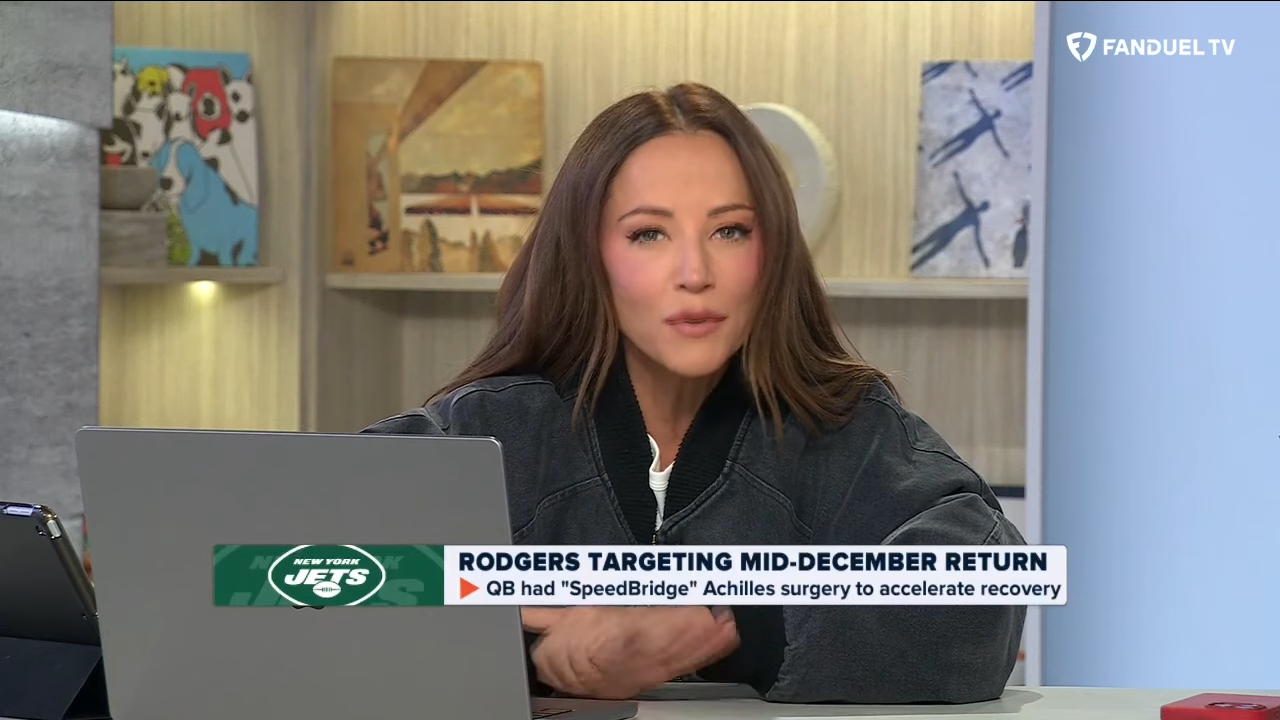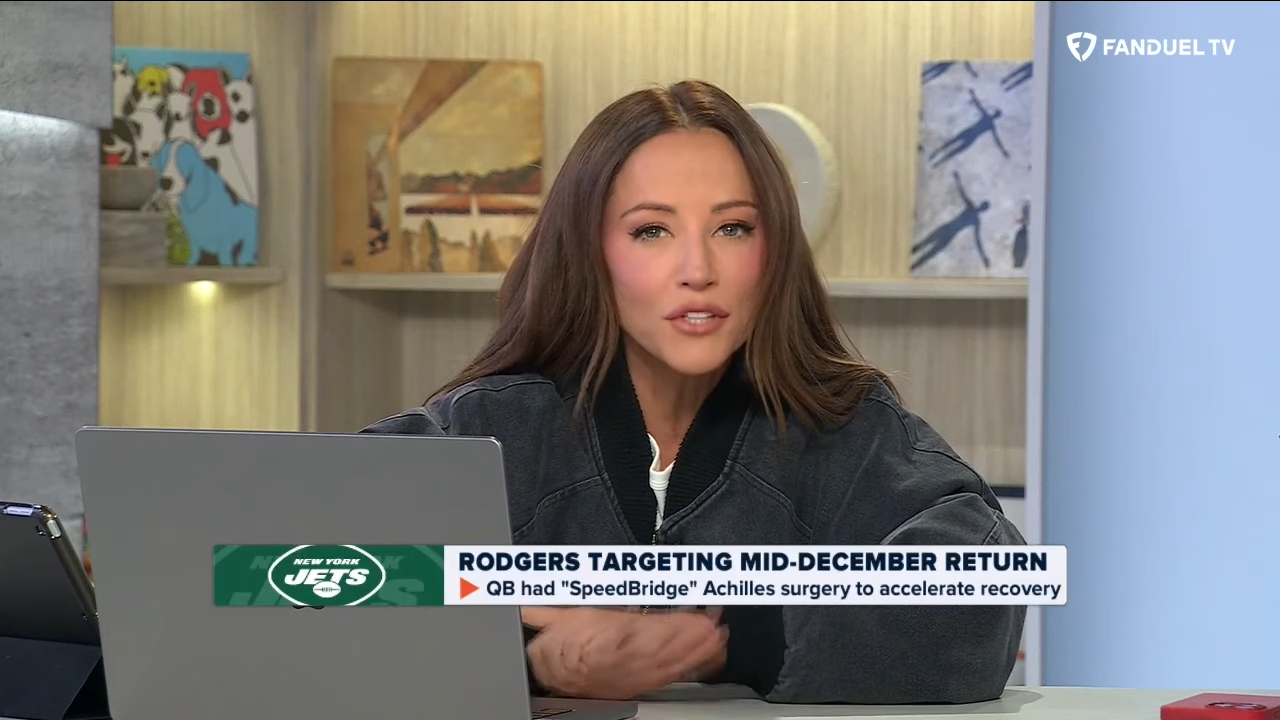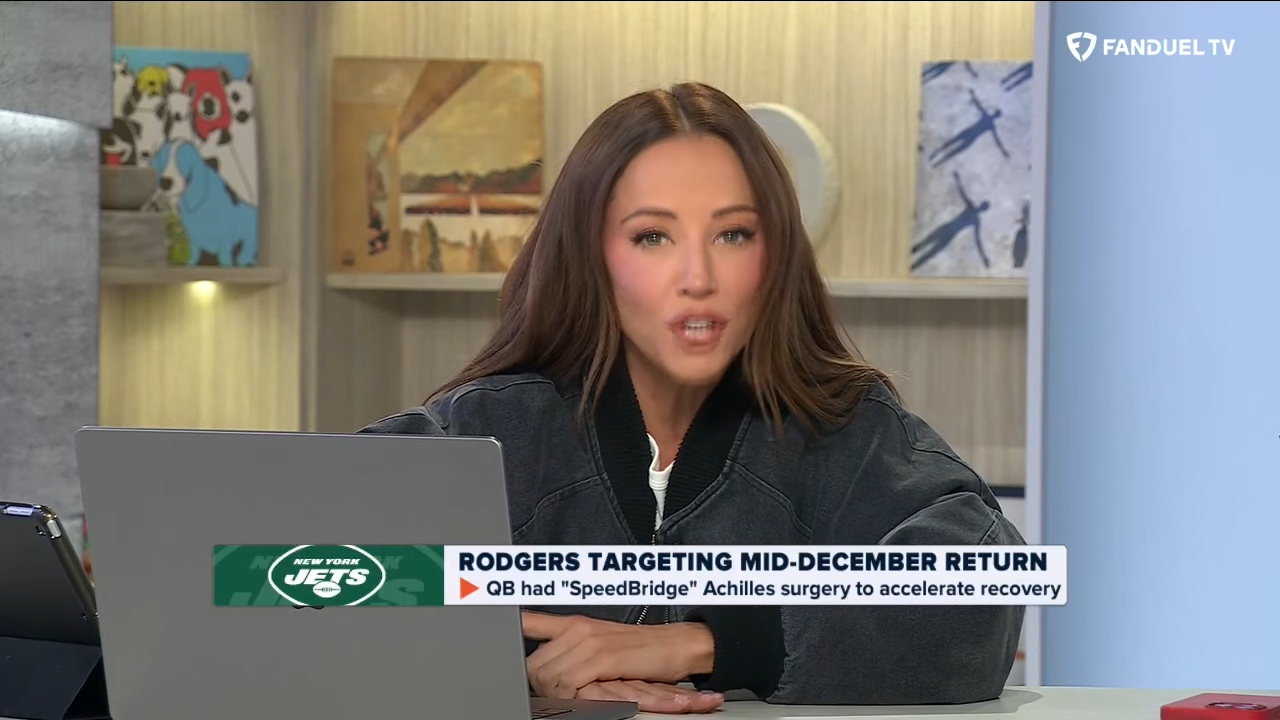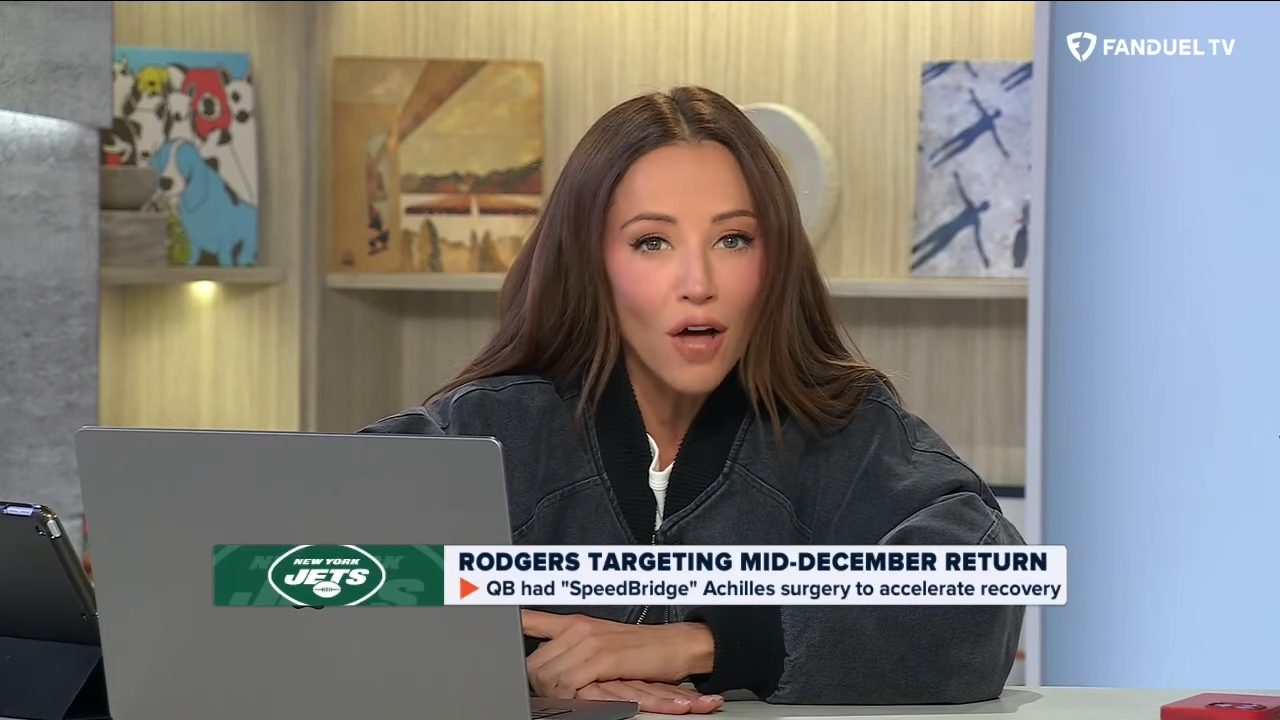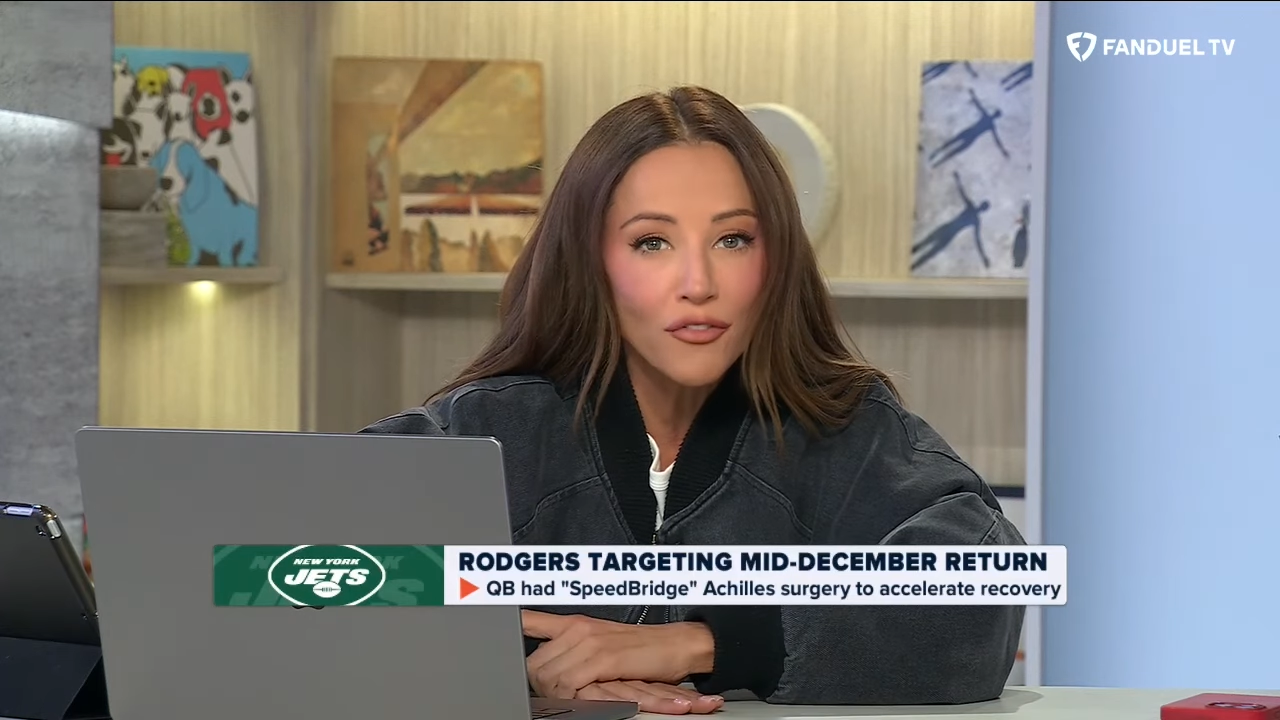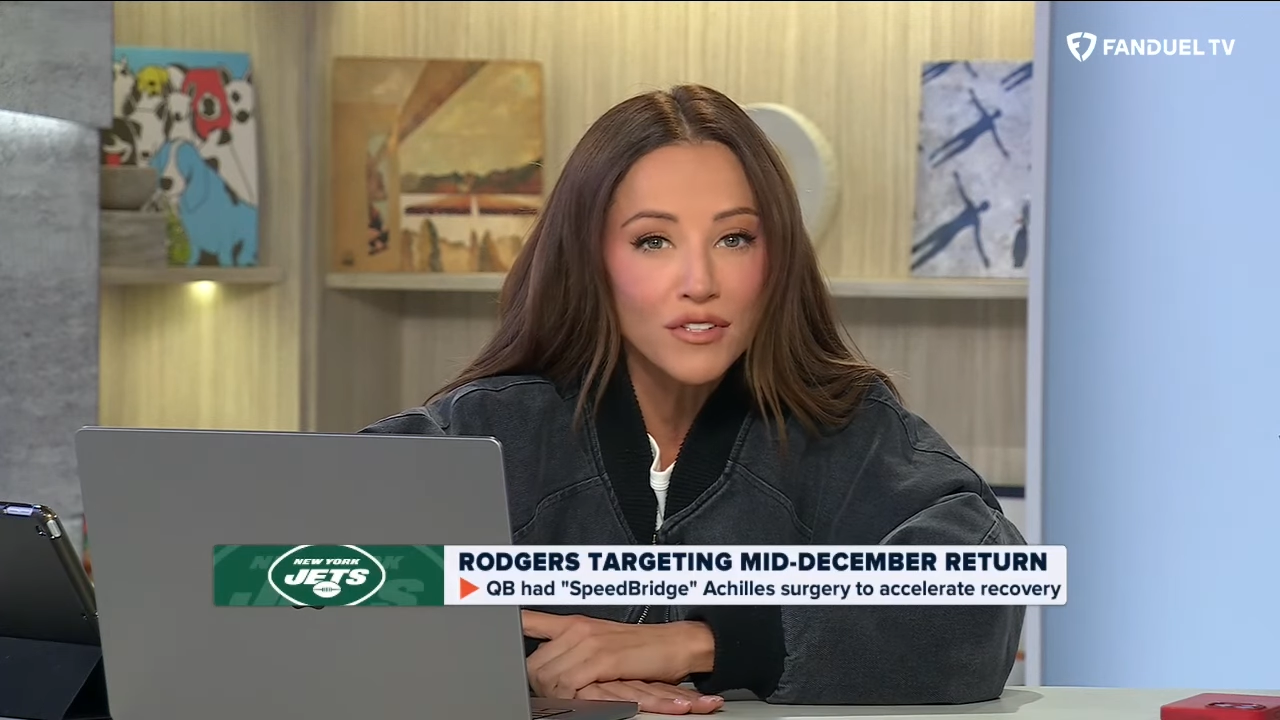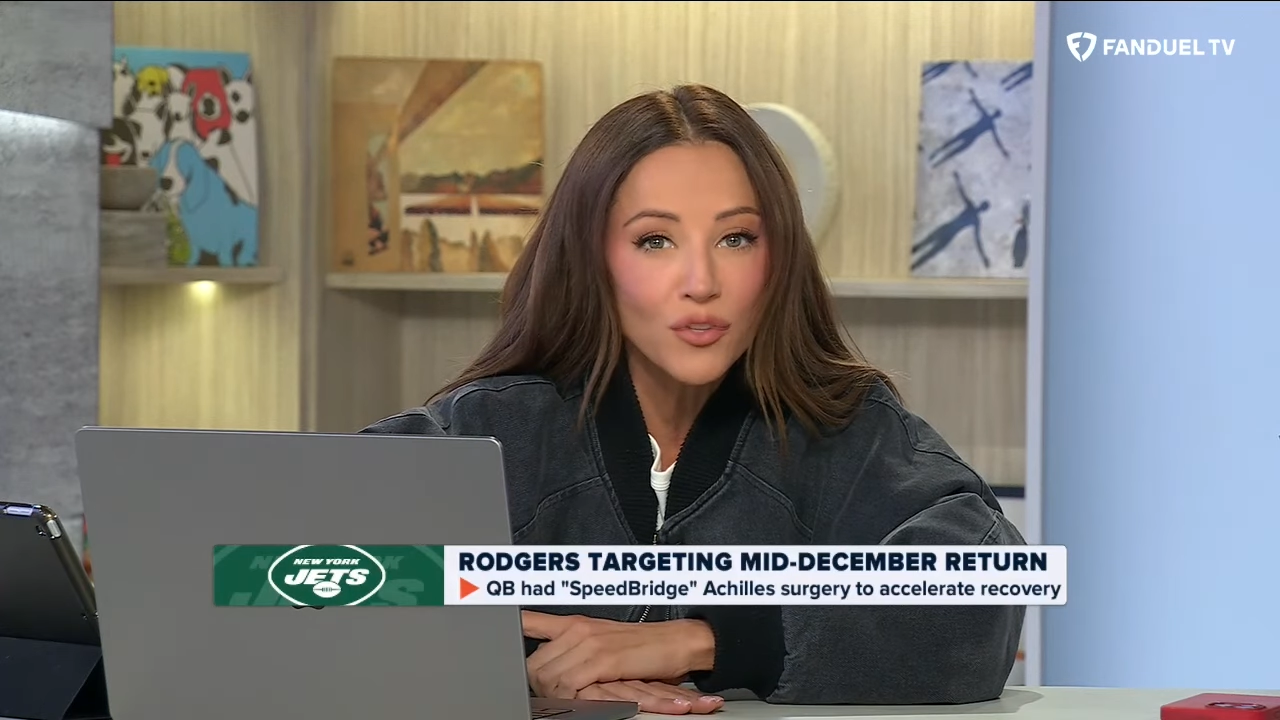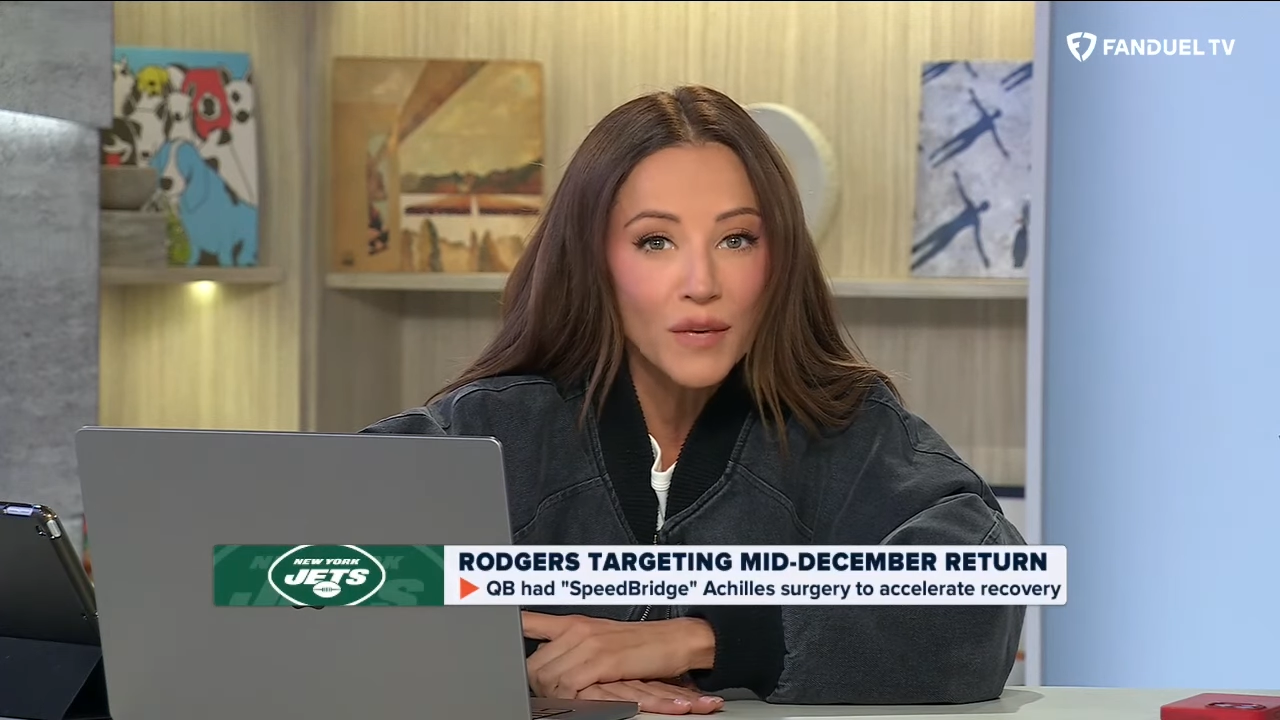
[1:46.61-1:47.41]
with the Dolphins